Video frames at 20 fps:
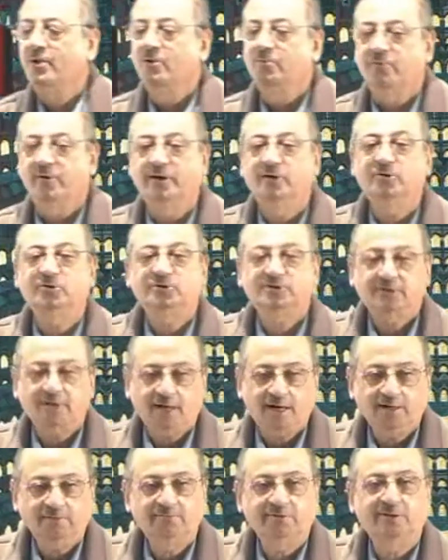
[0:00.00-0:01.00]
When you
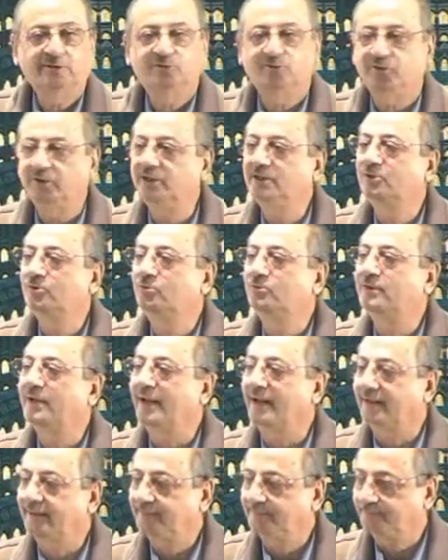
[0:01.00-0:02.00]
start with 3 to
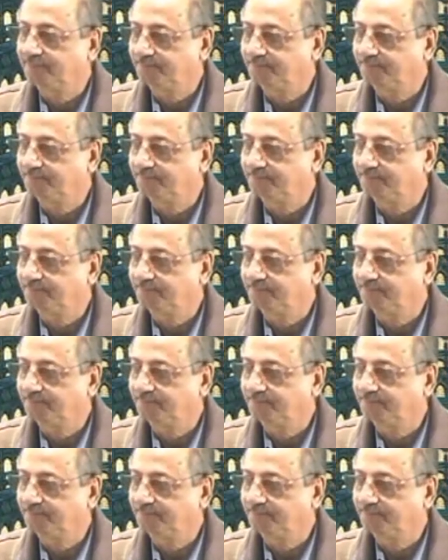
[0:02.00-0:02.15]
10,